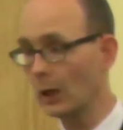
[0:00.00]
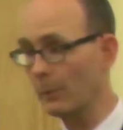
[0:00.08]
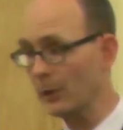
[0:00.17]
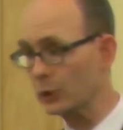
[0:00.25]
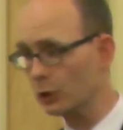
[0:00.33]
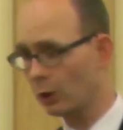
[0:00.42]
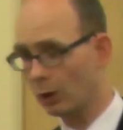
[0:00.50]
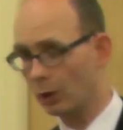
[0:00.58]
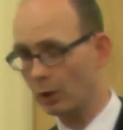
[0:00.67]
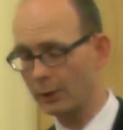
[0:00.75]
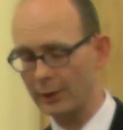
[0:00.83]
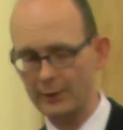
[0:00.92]
And we
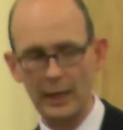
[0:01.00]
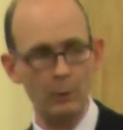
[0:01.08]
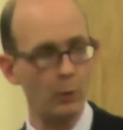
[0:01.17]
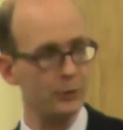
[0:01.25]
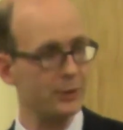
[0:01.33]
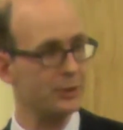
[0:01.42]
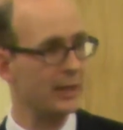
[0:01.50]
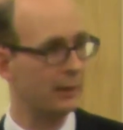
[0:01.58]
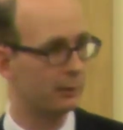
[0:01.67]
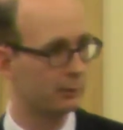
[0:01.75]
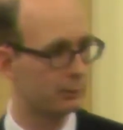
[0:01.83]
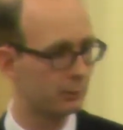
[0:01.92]
saw that that was a
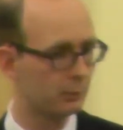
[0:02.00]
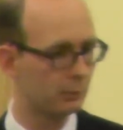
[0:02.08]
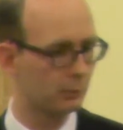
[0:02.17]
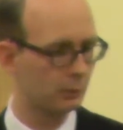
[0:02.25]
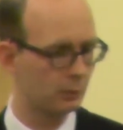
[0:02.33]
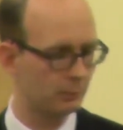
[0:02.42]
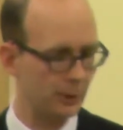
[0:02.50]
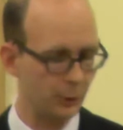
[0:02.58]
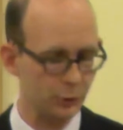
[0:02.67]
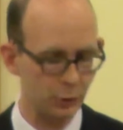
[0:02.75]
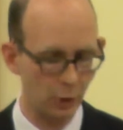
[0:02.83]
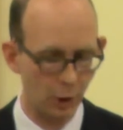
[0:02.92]
sin
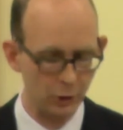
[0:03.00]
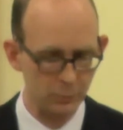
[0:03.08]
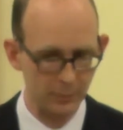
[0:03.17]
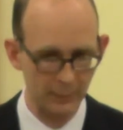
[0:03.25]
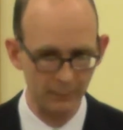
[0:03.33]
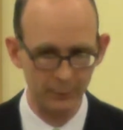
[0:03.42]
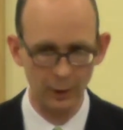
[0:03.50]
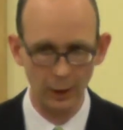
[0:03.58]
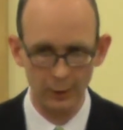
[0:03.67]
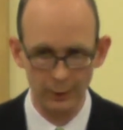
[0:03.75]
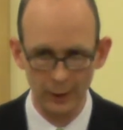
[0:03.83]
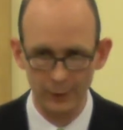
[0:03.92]
because God's people
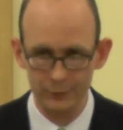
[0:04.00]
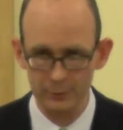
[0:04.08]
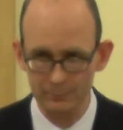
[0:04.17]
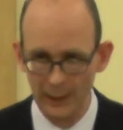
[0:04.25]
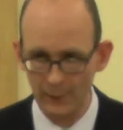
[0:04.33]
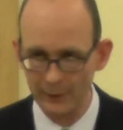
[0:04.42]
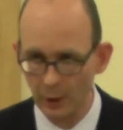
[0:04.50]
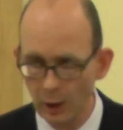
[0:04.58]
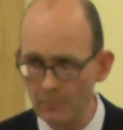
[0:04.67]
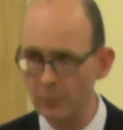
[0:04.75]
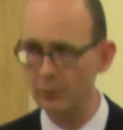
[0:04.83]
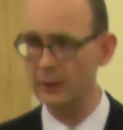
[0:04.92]
are not to marry
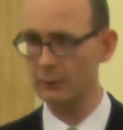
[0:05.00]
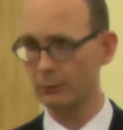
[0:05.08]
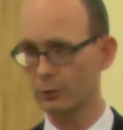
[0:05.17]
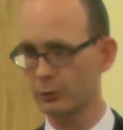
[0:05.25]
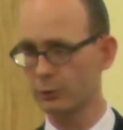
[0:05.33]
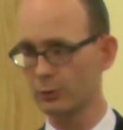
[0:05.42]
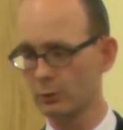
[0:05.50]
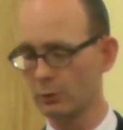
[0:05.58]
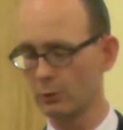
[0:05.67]
unbelievers.